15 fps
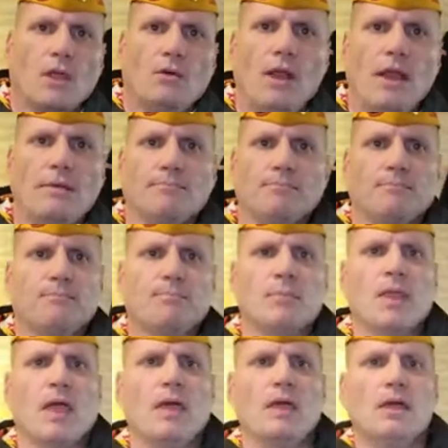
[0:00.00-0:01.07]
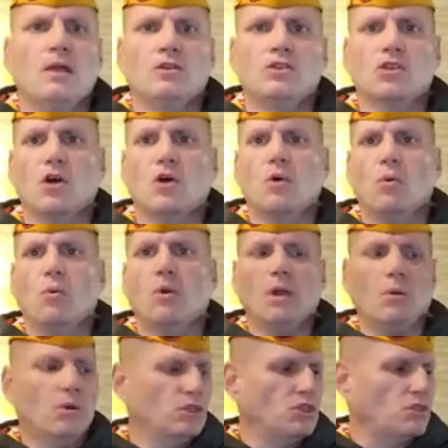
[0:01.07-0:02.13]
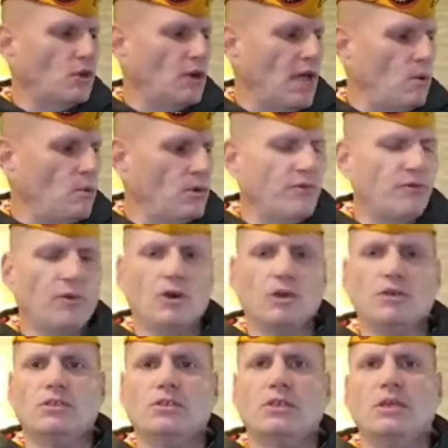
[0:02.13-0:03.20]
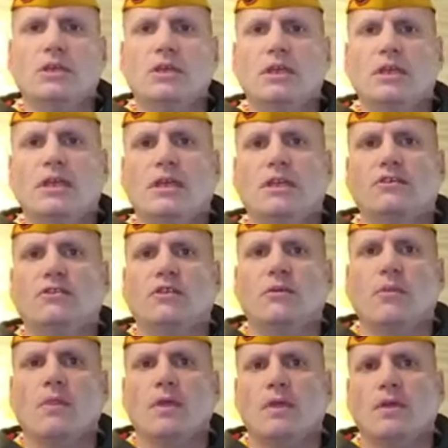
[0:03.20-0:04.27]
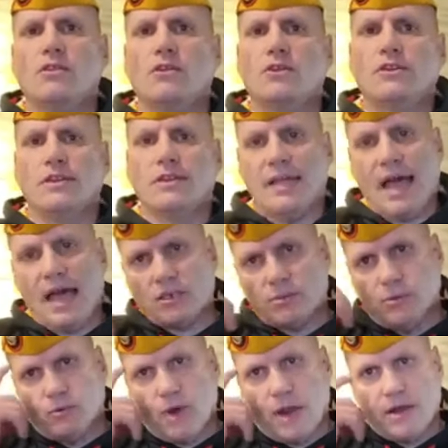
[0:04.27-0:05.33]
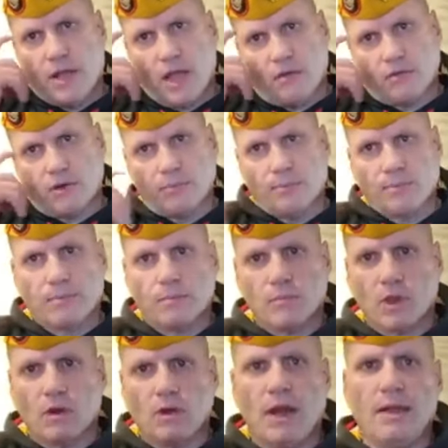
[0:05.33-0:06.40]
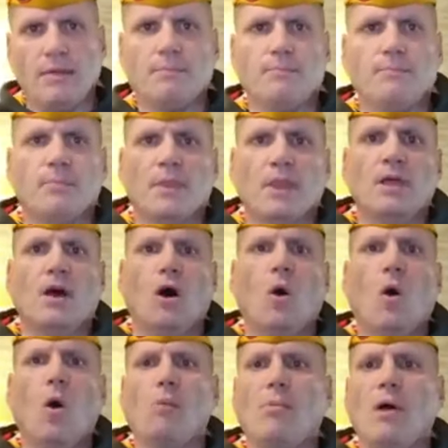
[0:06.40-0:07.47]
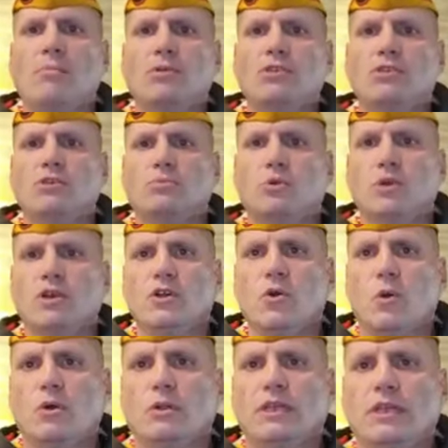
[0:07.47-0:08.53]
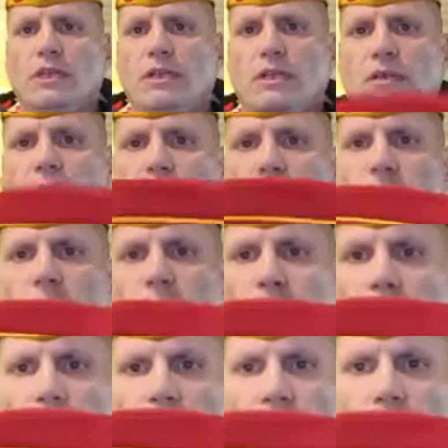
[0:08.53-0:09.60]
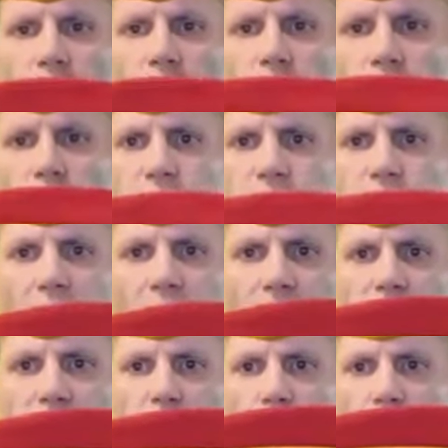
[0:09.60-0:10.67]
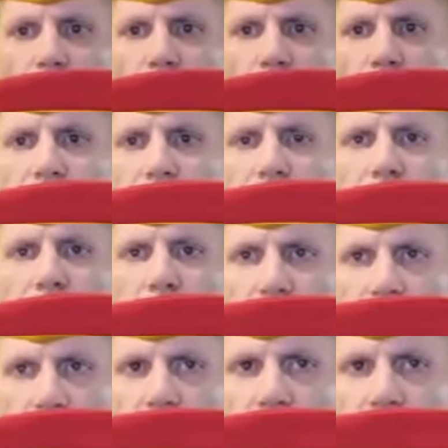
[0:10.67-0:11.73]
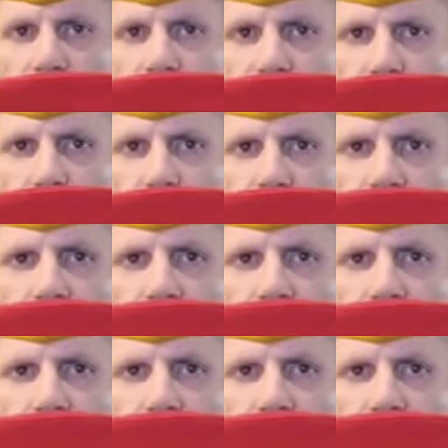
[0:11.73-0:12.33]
All right, so what I want to start out with first is the detachment red cover. All right, all members of the Marine Corps League, they're authorized to wear this cover.